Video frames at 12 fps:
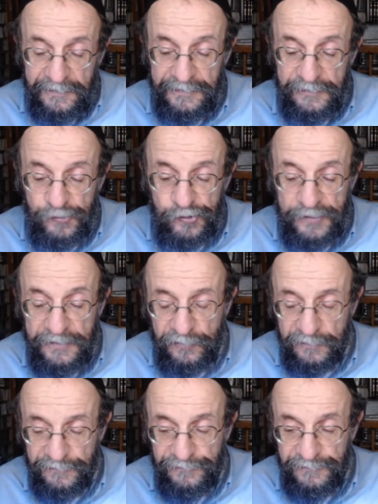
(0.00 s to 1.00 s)
in
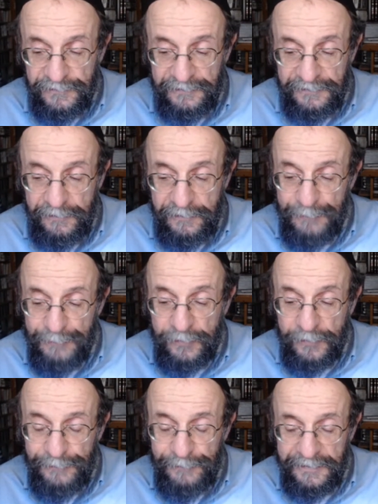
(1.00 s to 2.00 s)
shituf, that they're not
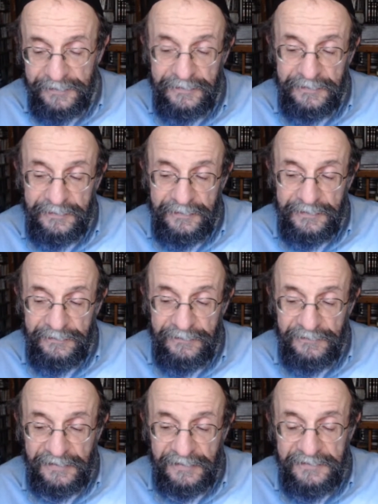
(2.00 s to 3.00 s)
prohibited in
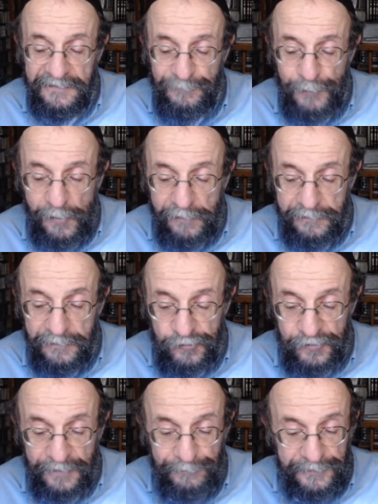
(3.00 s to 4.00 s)
this idea of
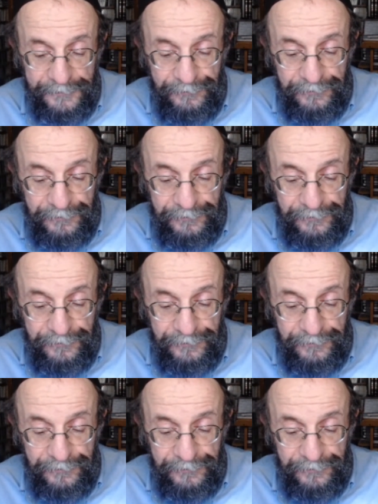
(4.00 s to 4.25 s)
partnership.